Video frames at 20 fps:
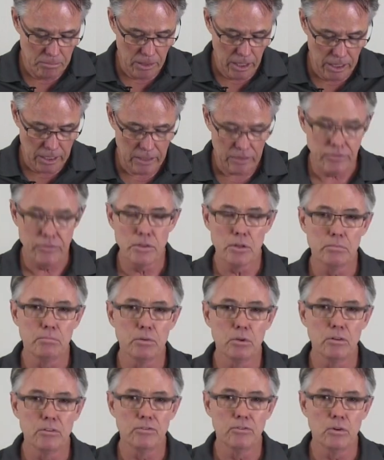pocket for the
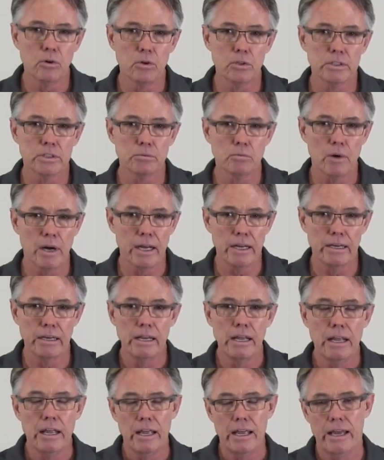pull force
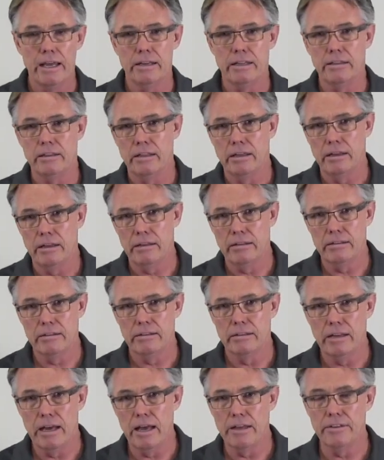one, and on
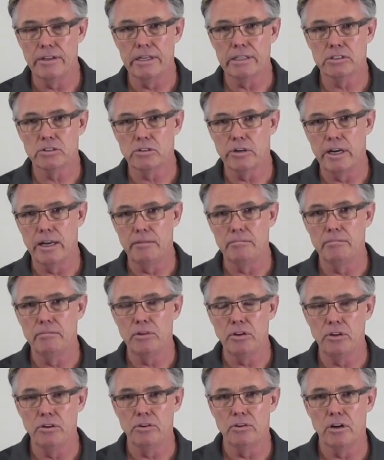the other
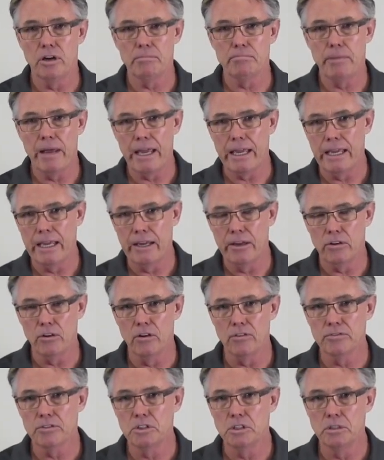extreme you're not backing it
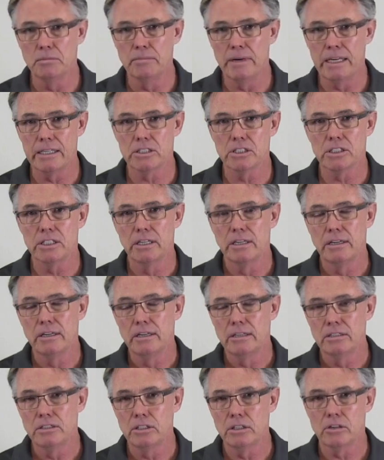off too much
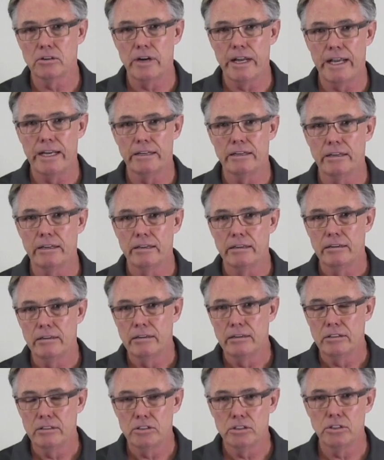to create
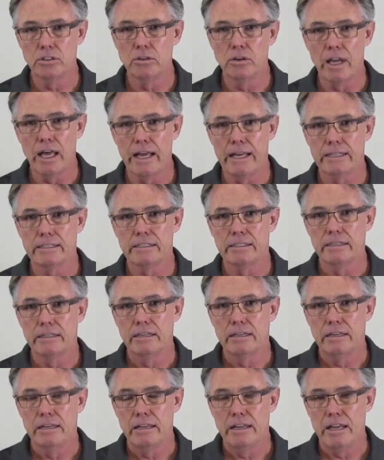too light
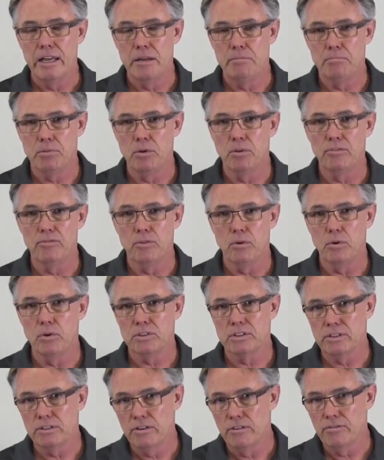a pull
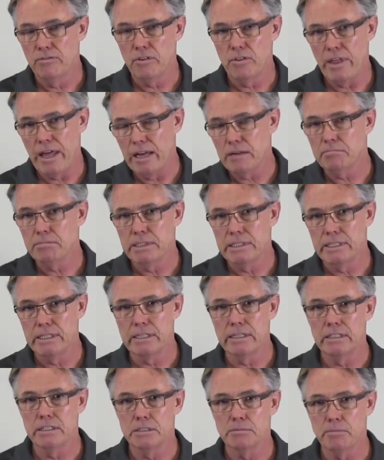force for that
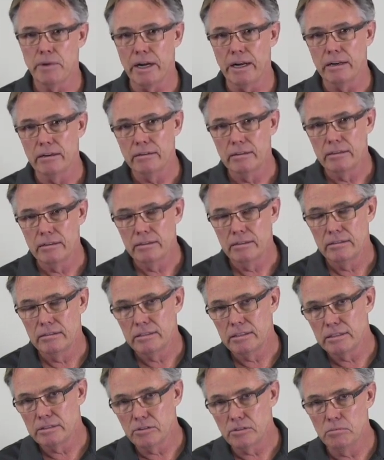particular spring.
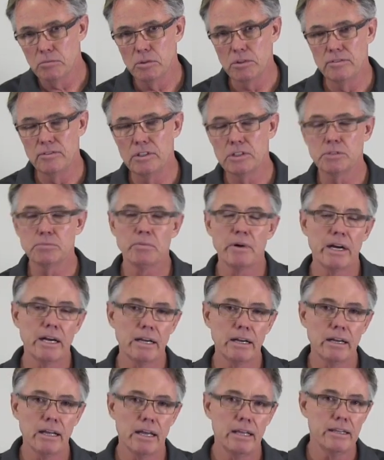Just remove the
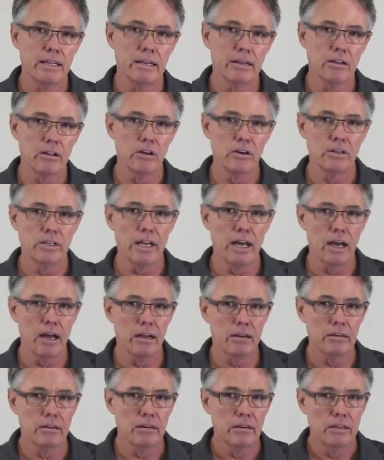spring and then go
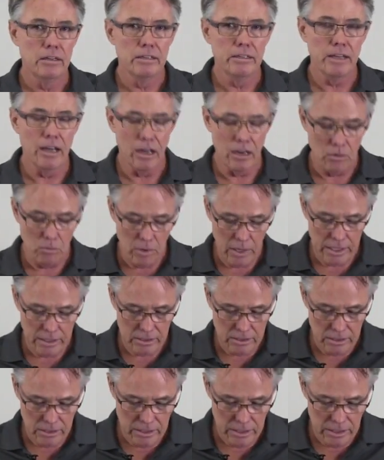down
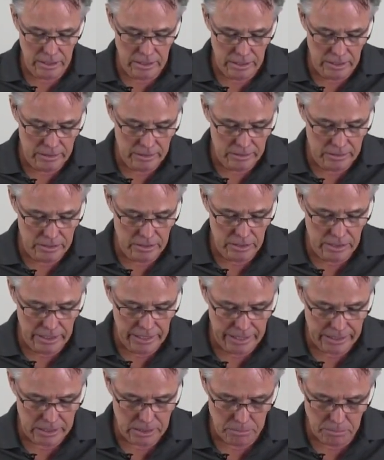one to the
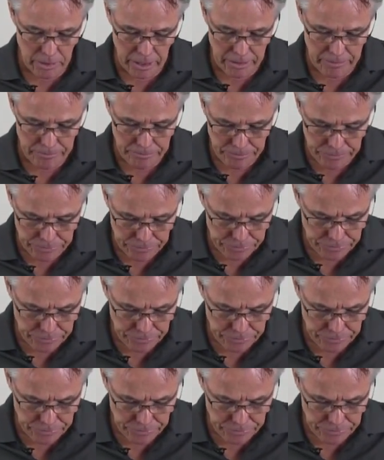next spring.